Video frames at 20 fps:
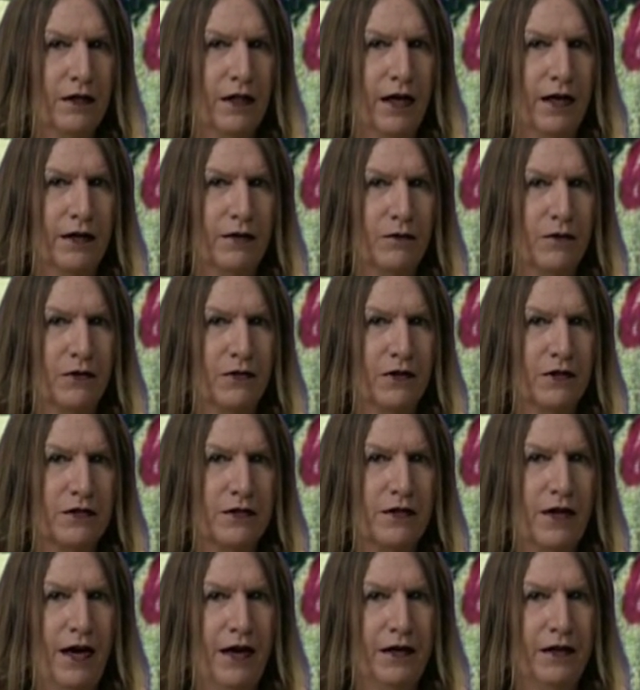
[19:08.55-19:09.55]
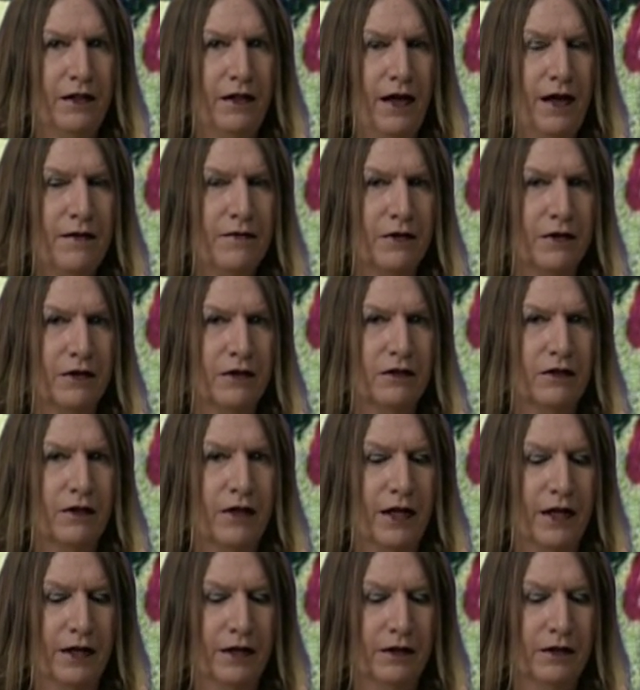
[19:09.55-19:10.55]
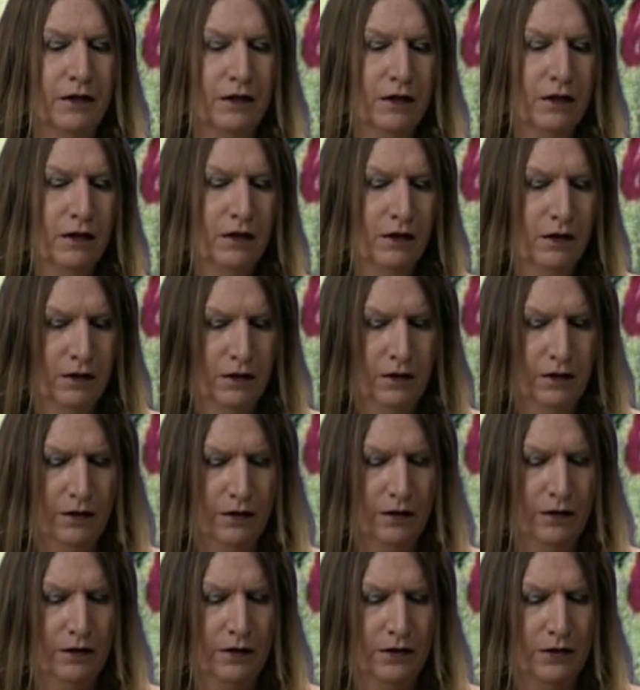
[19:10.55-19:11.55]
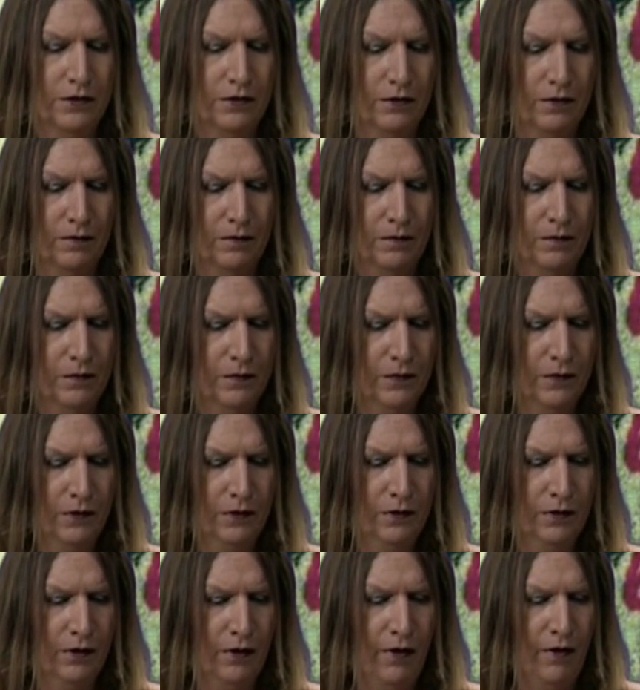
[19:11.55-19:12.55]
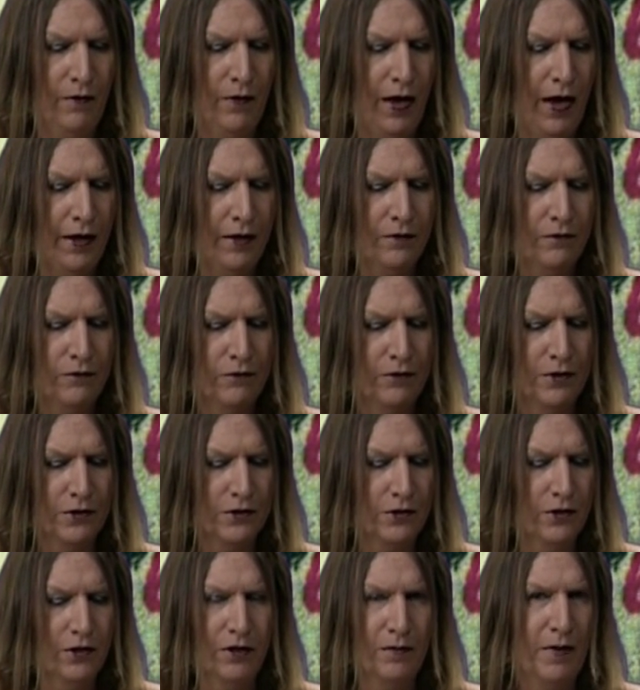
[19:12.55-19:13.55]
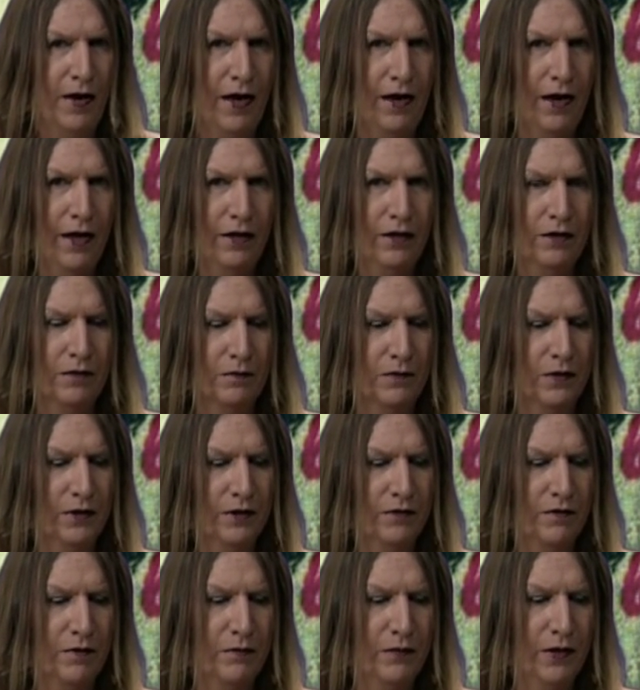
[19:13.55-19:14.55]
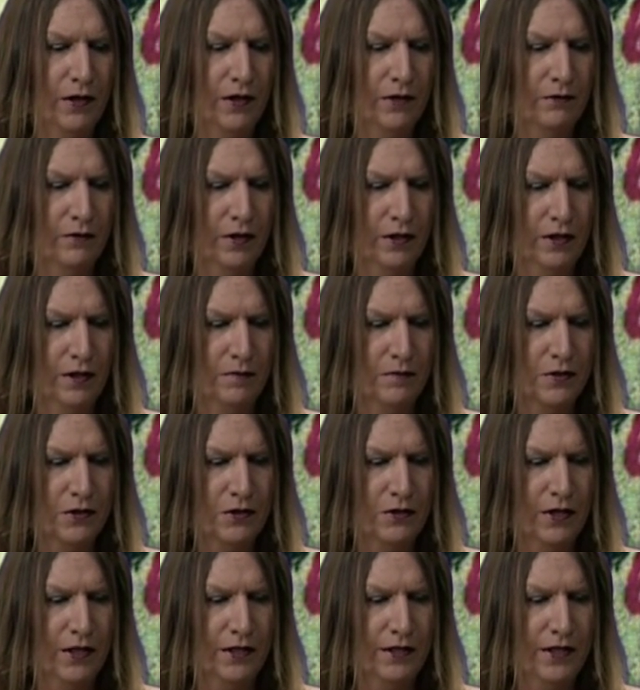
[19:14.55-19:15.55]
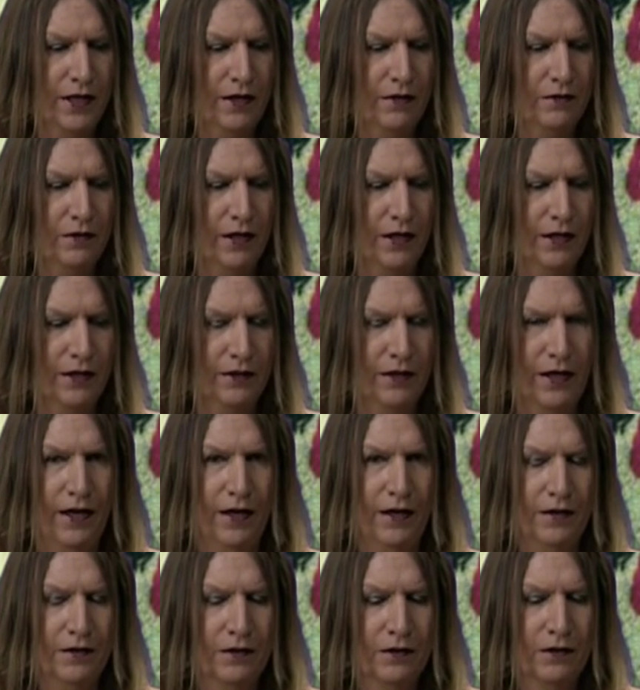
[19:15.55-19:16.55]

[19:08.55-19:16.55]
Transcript: Like, with this 9/11 thing, when I first heard about it, I couldn't believe the building would come straight down like that.